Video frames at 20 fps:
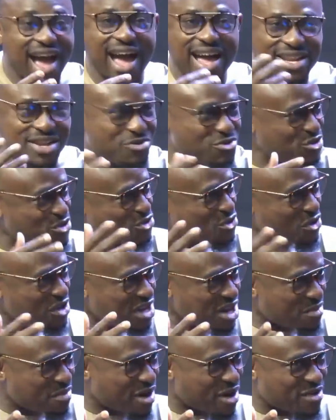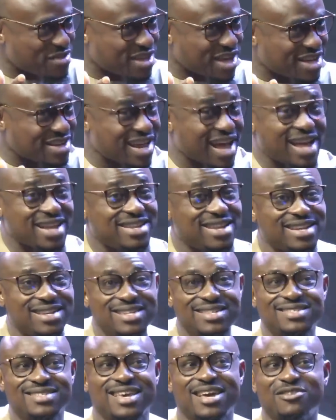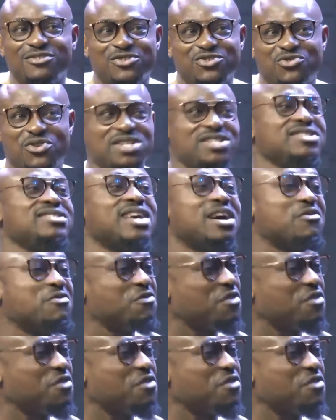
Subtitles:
and he was talking about that. And then this girl stretches her